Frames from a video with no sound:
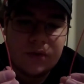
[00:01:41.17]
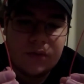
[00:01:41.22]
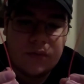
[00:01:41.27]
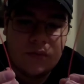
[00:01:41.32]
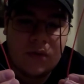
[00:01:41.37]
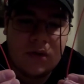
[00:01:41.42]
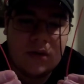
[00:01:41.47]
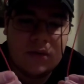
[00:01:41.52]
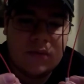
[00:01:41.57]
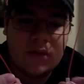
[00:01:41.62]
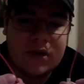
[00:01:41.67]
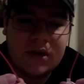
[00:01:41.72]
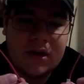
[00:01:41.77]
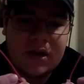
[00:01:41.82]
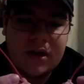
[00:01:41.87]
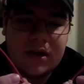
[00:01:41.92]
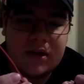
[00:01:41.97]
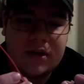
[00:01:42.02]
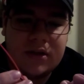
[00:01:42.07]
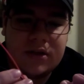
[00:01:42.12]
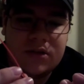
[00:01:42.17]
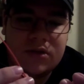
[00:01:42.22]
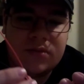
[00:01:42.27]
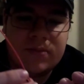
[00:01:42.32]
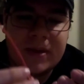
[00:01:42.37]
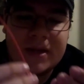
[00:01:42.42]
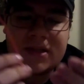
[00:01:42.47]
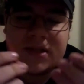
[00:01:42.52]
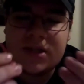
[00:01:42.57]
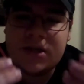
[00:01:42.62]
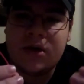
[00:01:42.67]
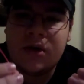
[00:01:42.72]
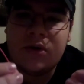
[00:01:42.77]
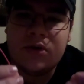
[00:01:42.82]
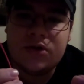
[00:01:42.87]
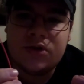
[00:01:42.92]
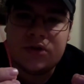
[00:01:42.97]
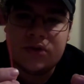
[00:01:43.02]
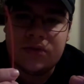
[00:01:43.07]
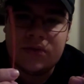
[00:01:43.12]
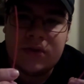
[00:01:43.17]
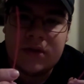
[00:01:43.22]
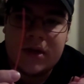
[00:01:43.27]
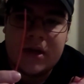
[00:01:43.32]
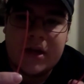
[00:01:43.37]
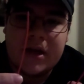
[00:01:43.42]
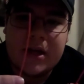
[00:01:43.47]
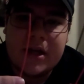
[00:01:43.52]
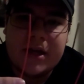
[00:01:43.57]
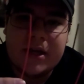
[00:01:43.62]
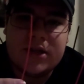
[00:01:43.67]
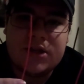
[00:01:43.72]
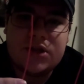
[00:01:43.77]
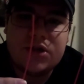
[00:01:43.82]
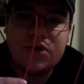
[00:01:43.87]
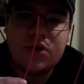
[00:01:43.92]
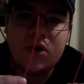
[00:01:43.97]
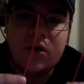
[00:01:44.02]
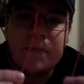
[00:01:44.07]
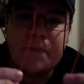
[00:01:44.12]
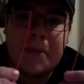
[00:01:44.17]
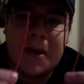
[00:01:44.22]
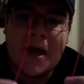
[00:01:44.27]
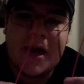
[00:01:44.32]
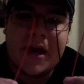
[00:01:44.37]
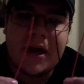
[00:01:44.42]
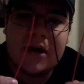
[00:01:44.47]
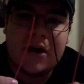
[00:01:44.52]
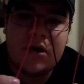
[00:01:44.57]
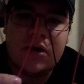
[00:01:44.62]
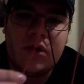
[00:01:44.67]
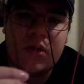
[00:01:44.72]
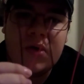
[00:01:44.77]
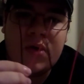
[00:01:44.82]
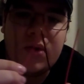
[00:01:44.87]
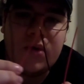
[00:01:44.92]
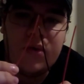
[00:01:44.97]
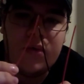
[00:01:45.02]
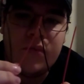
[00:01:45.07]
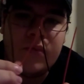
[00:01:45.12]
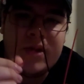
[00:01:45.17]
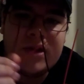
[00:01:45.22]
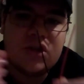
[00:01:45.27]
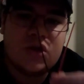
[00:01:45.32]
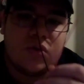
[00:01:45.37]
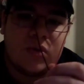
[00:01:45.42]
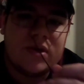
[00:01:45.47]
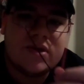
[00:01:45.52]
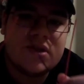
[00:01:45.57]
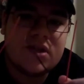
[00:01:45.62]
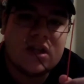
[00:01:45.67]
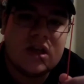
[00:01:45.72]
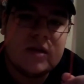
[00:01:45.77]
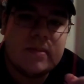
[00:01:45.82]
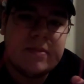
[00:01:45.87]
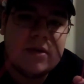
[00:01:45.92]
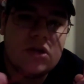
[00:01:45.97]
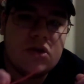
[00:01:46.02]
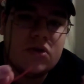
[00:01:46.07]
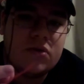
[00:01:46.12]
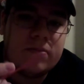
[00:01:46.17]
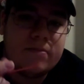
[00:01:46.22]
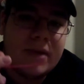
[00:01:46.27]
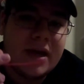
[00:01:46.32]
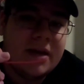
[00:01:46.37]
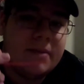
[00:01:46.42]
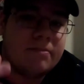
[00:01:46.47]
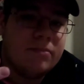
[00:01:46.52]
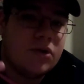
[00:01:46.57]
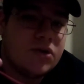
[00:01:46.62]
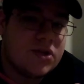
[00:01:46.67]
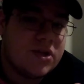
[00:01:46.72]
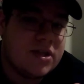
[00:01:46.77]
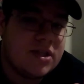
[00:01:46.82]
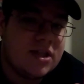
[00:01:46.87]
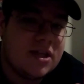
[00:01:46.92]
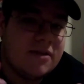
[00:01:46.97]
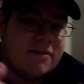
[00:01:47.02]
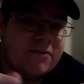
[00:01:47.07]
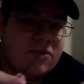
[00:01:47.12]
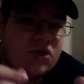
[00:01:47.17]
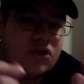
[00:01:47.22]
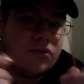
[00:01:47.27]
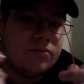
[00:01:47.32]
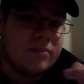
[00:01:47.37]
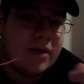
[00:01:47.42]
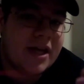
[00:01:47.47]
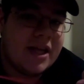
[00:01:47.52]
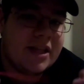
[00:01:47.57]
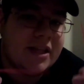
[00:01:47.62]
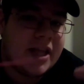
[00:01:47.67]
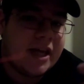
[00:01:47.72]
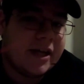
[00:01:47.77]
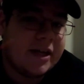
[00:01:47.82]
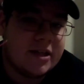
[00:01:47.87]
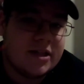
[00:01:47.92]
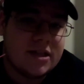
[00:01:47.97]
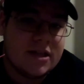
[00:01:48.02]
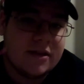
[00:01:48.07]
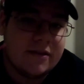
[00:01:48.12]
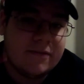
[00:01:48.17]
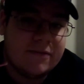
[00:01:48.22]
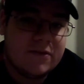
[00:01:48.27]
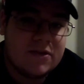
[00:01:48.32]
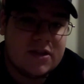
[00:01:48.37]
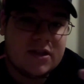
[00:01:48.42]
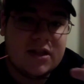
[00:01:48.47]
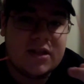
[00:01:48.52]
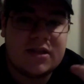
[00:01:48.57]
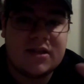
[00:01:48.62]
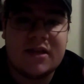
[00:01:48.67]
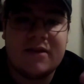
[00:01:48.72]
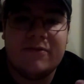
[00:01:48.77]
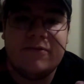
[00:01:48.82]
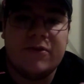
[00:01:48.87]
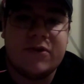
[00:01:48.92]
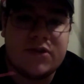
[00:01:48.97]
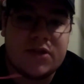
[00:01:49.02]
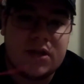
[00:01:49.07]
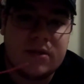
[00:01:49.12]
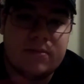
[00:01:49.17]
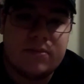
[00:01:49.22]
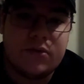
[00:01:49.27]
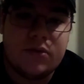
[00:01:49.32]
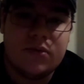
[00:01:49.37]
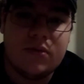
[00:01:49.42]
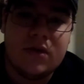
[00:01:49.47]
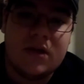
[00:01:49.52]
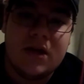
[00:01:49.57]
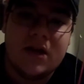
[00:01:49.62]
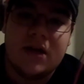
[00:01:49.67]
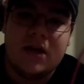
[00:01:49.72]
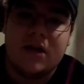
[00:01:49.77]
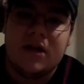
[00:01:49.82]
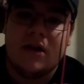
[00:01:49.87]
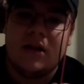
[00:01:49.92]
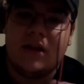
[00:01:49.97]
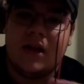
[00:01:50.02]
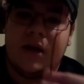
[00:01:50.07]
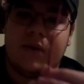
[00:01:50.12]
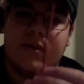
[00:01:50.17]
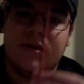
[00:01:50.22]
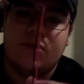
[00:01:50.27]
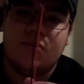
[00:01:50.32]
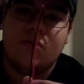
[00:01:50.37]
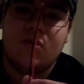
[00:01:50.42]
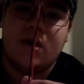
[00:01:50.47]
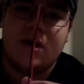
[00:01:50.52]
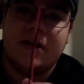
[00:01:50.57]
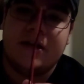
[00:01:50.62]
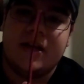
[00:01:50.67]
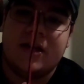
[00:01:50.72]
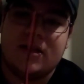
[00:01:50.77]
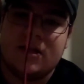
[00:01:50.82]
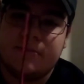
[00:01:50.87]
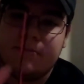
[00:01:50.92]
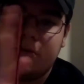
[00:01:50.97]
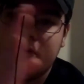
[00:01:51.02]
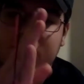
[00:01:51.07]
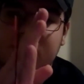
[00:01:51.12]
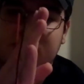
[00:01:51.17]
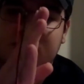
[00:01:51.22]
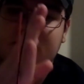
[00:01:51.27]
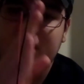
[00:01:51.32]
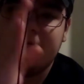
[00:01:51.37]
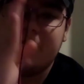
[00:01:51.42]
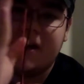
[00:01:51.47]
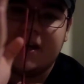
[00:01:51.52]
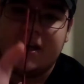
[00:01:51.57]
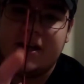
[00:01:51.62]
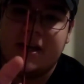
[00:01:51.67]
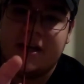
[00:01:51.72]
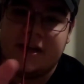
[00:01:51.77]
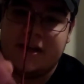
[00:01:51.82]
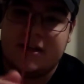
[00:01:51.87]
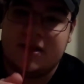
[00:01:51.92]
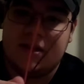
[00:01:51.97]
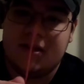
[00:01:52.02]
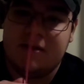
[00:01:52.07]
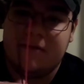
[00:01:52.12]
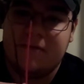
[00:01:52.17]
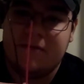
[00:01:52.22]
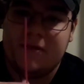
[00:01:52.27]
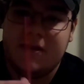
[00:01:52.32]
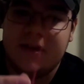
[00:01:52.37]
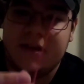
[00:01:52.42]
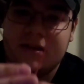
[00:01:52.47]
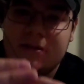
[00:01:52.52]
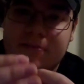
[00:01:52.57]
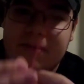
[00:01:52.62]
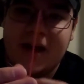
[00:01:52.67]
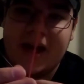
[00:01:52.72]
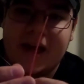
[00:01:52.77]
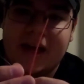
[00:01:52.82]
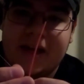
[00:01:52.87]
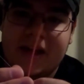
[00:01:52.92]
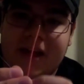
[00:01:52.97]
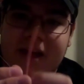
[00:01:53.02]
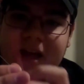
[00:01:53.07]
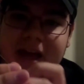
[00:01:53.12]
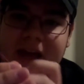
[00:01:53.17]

what you basically got to do is you got to pick which one's going to be your main positive and your main negative. So let's say, for example, like with 1, there's a positive and a negative. There's bang